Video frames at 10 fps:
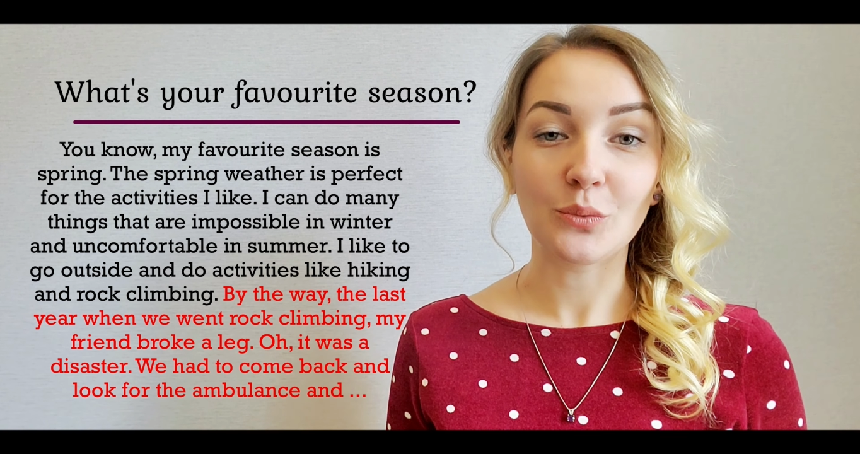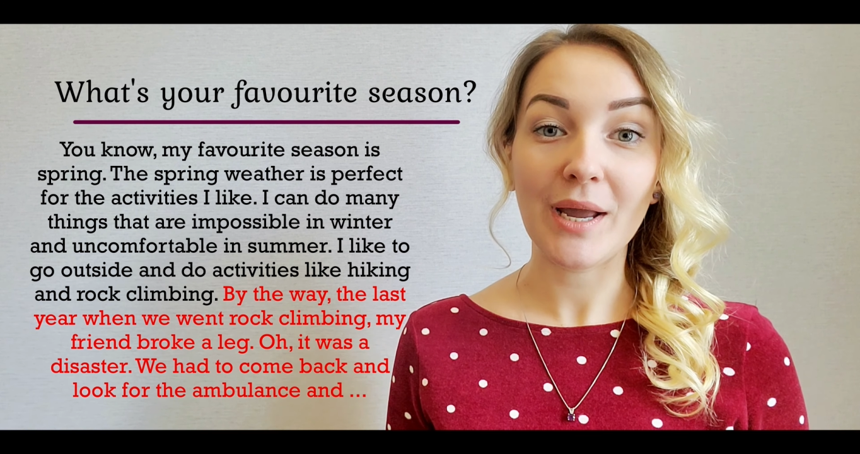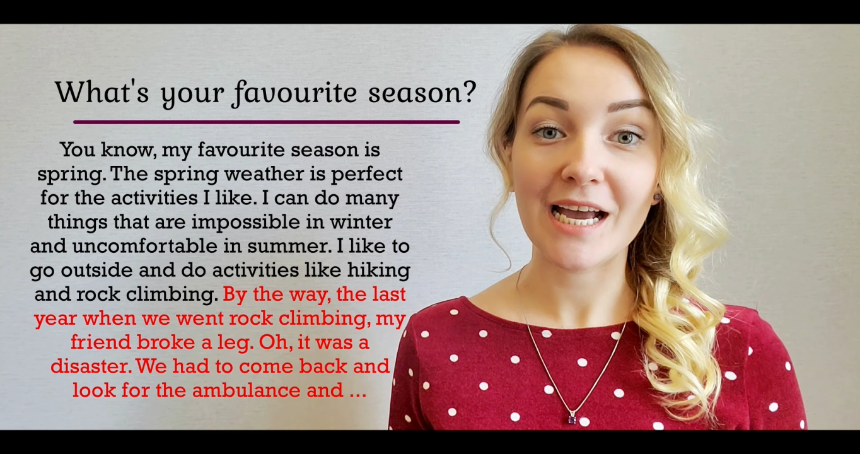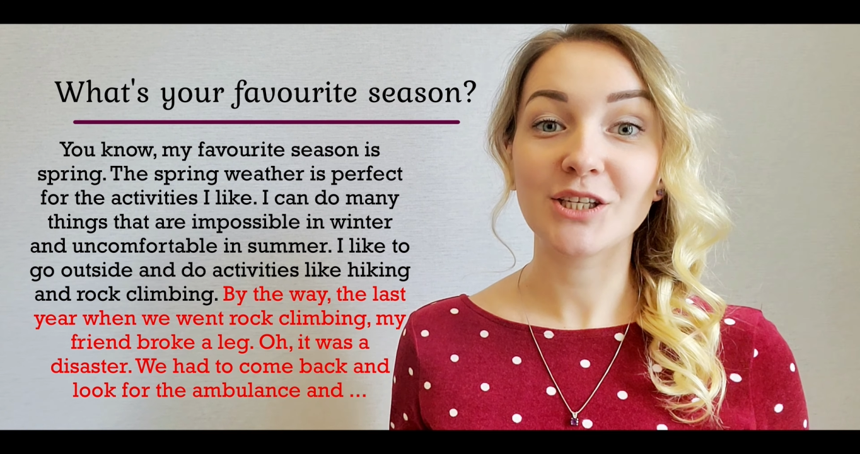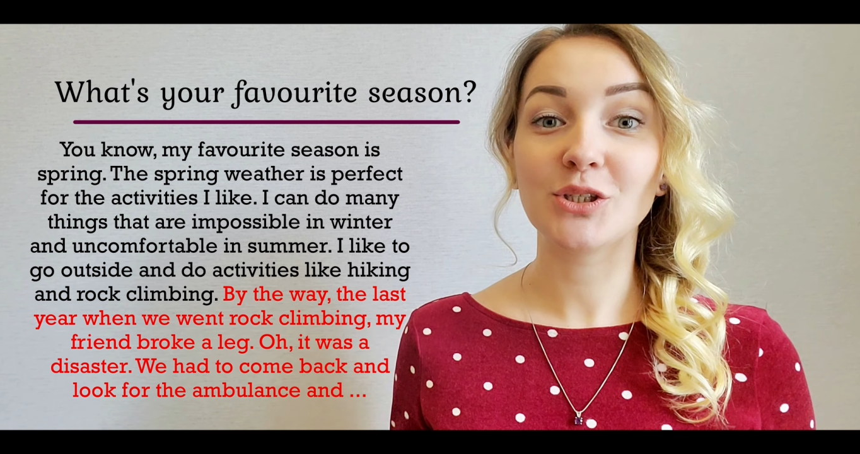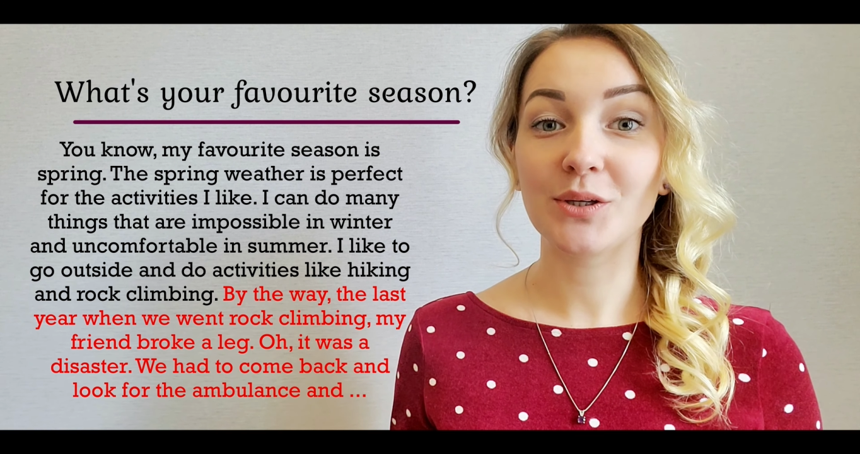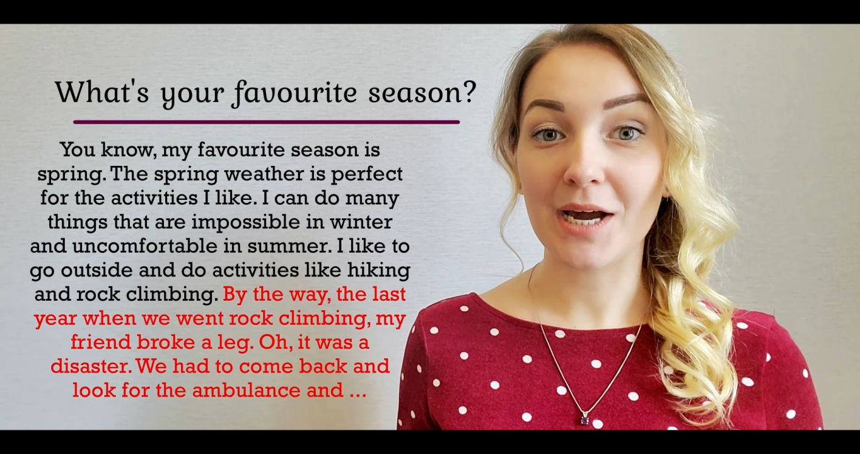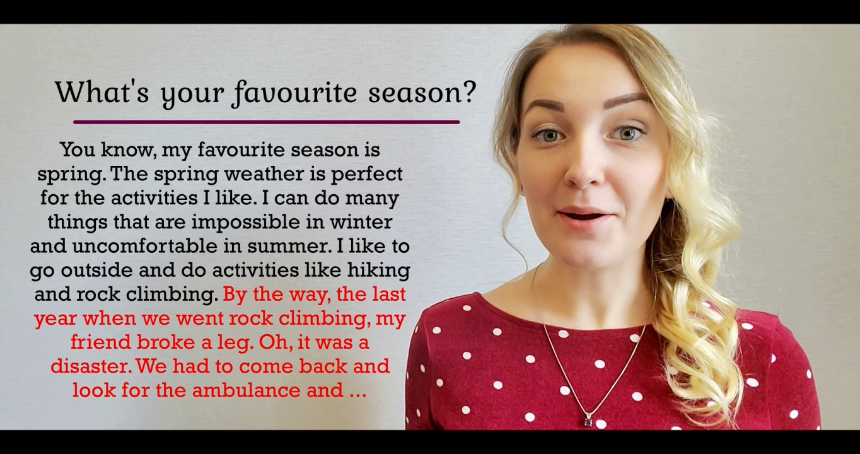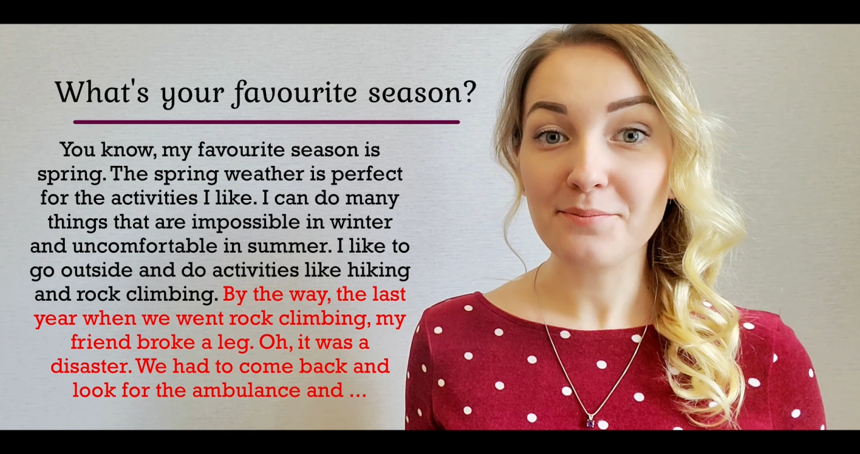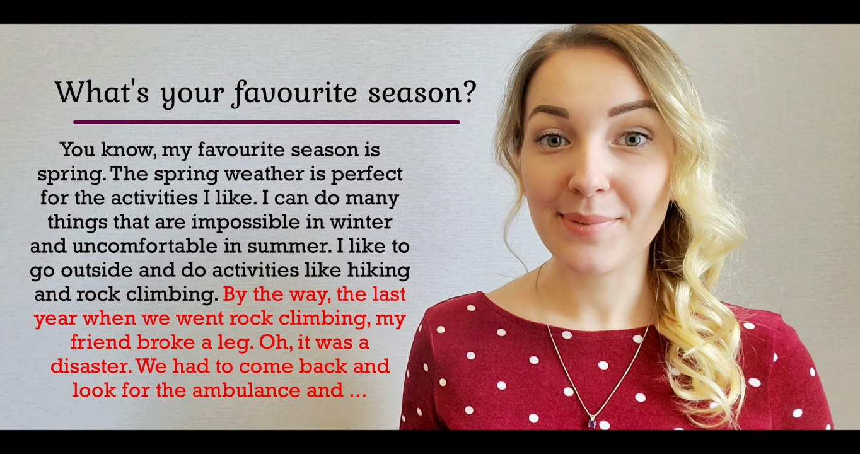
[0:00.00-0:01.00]
We had to
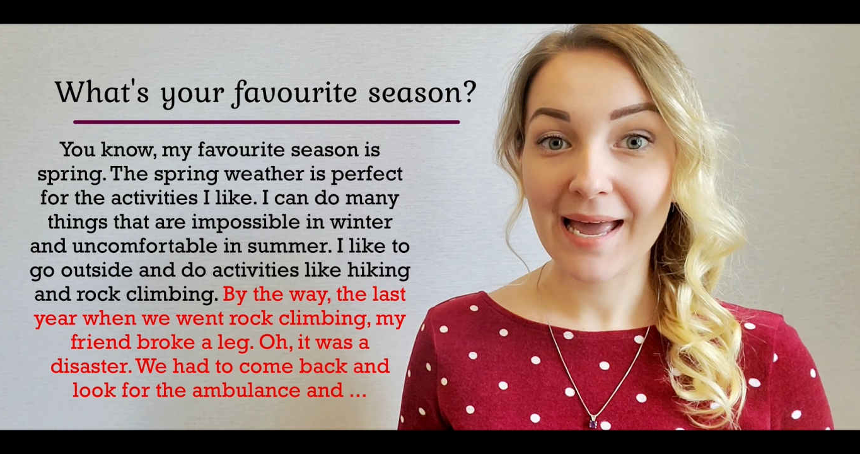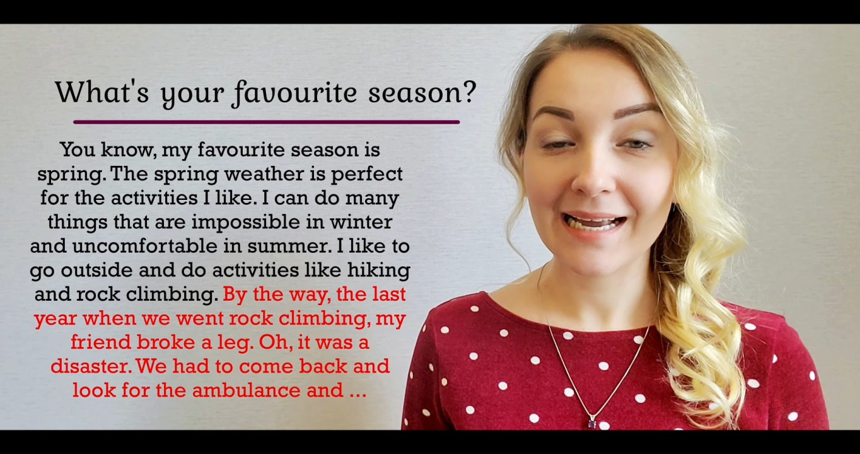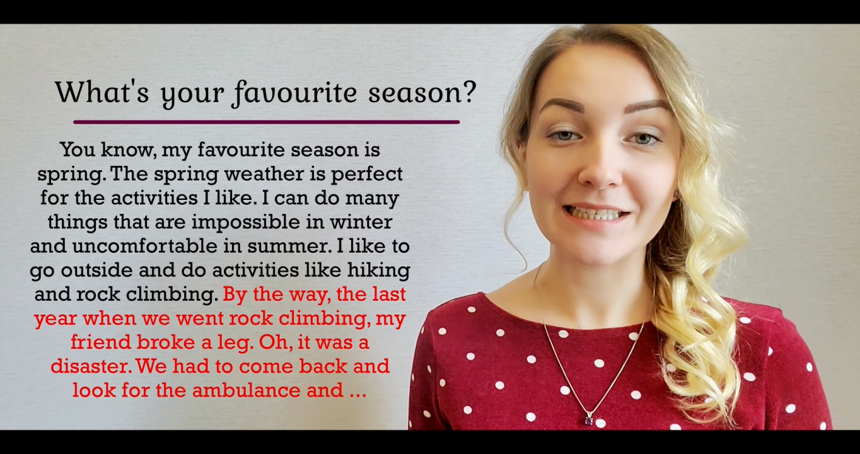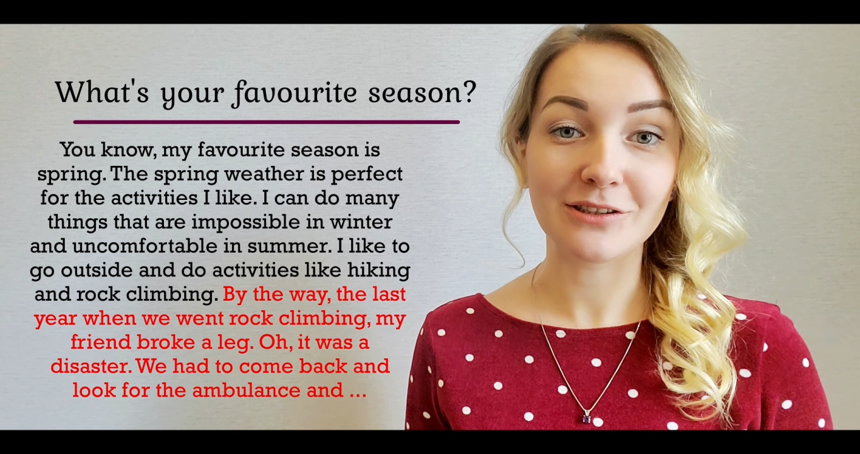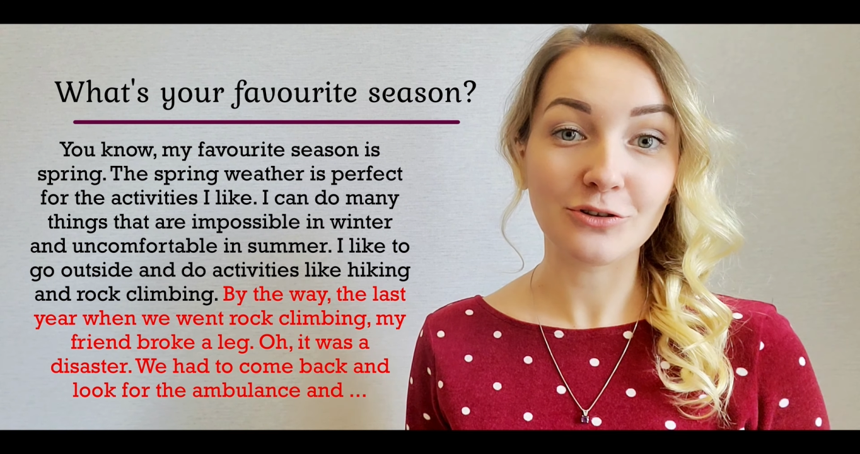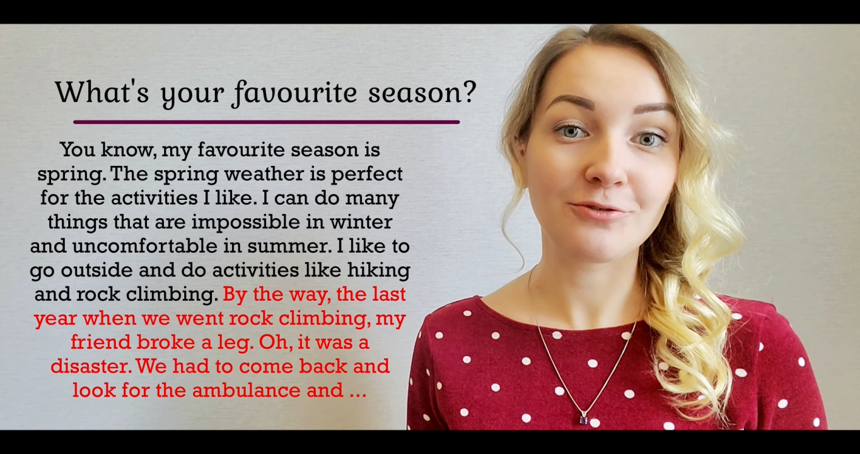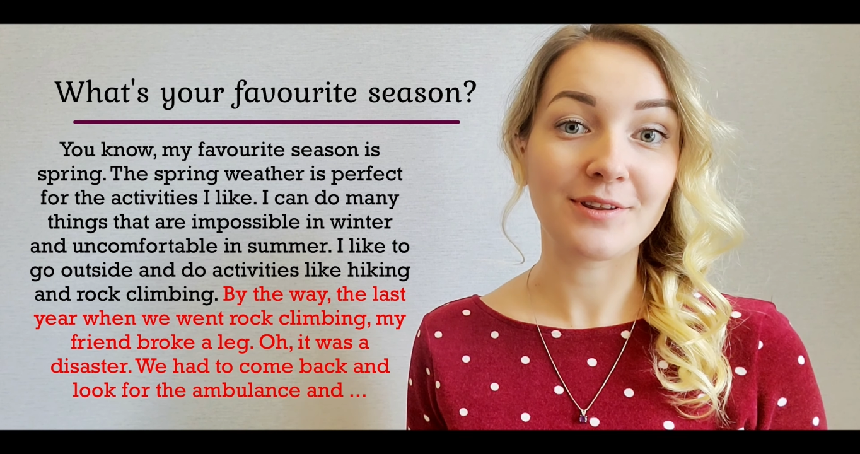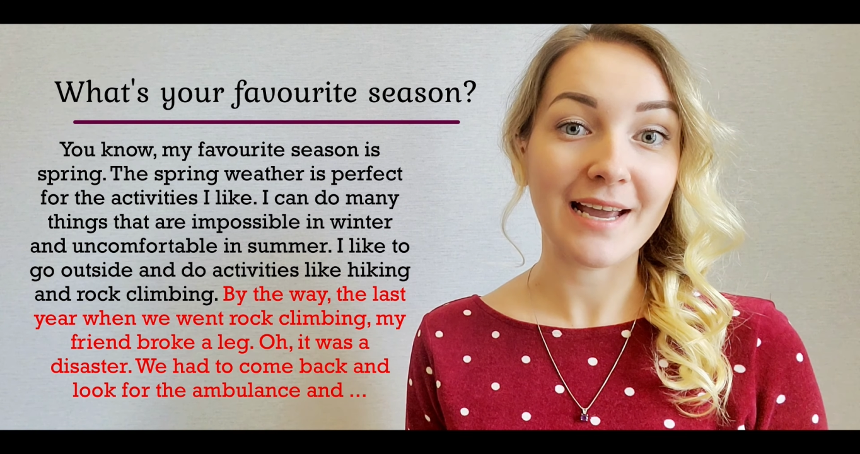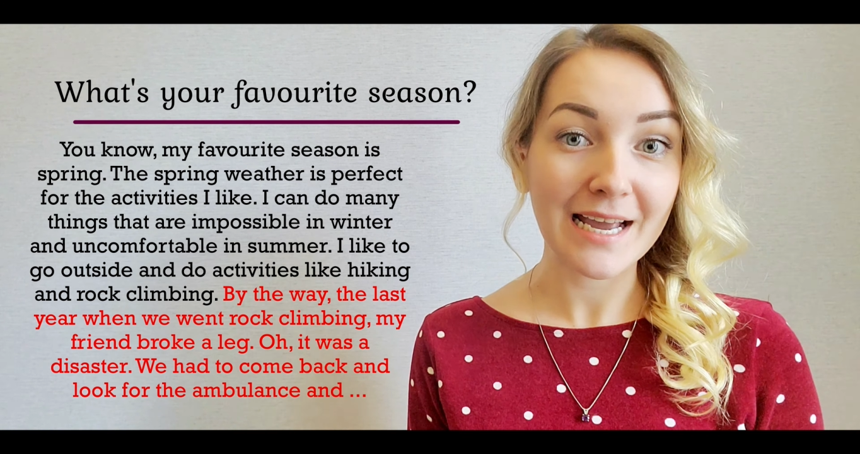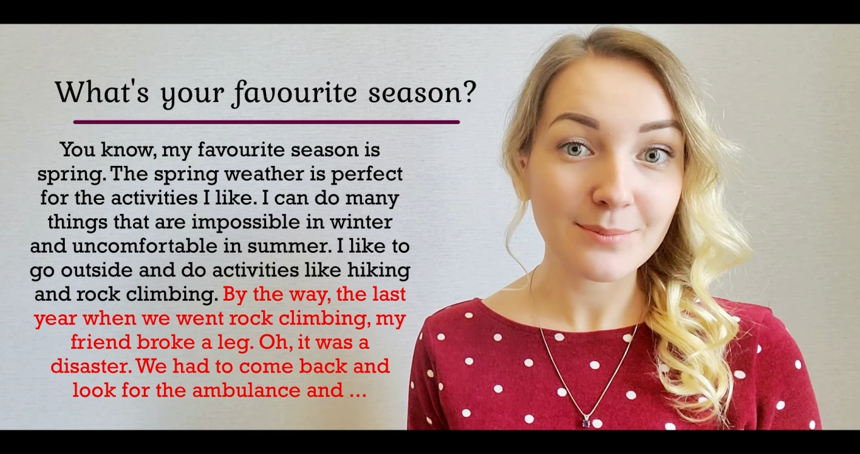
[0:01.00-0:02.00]
come back and look for
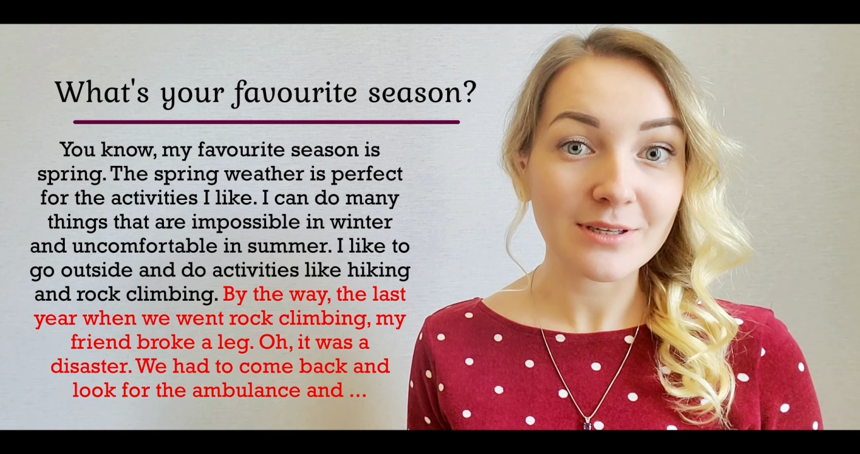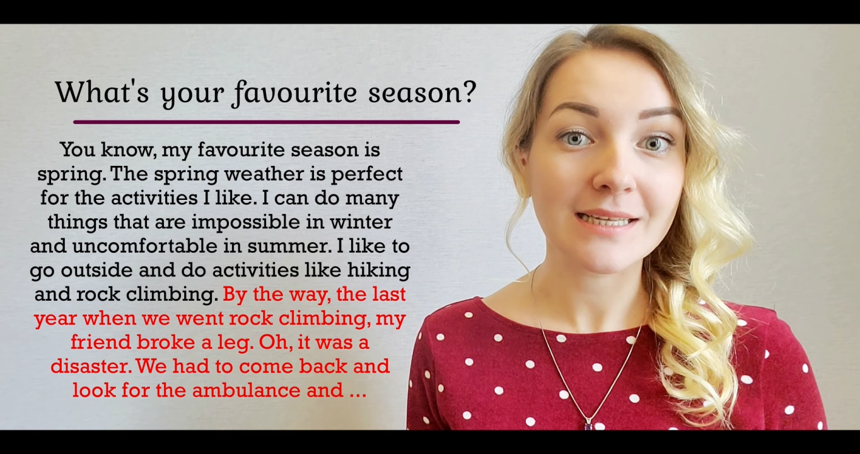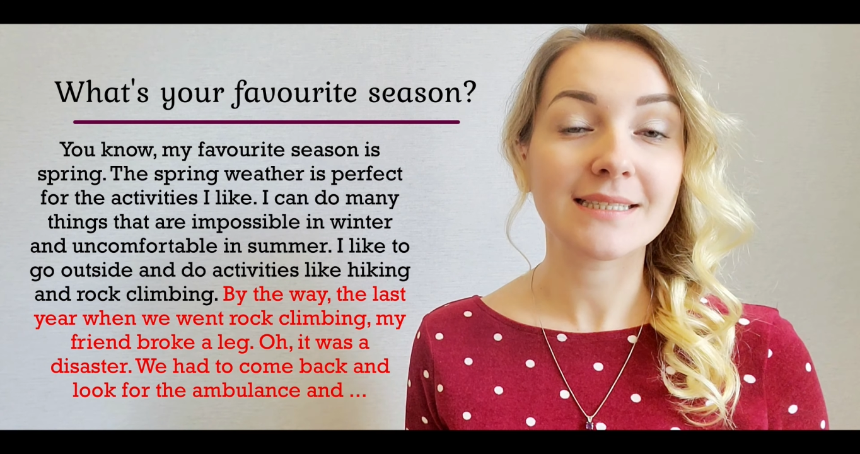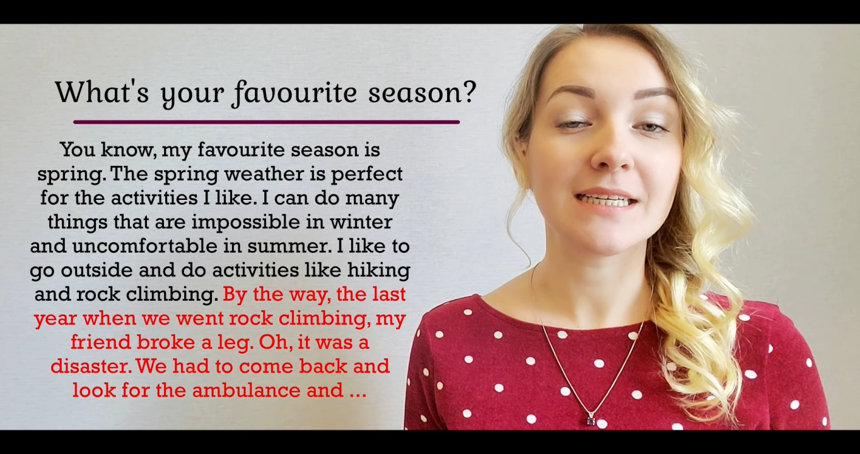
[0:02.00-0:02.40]
the ambulance